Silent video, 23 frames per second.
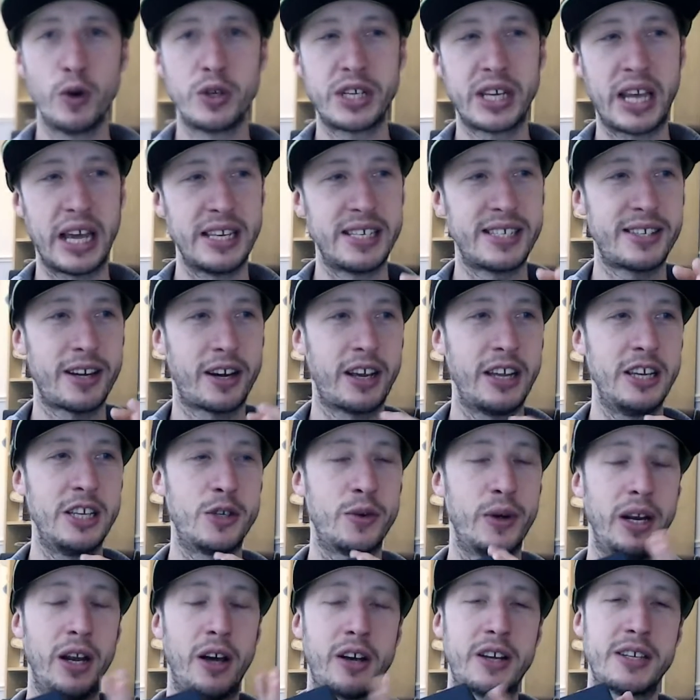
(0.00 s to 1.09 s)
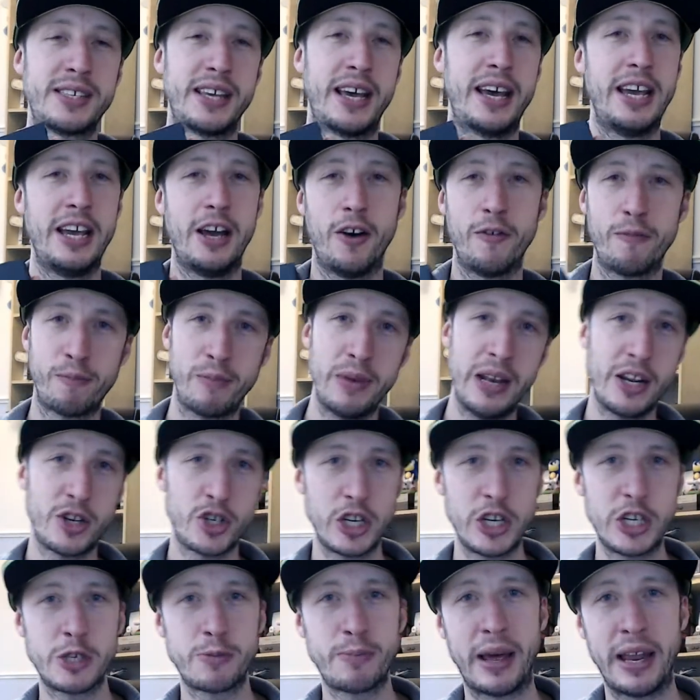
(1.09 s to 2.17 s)
to getting stuck into it. Like I say, I've literally
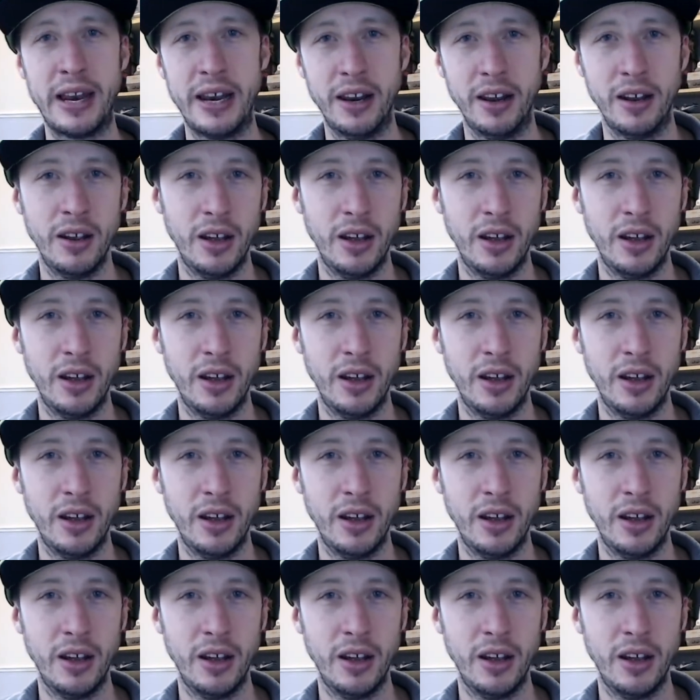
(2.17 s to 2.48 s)
spent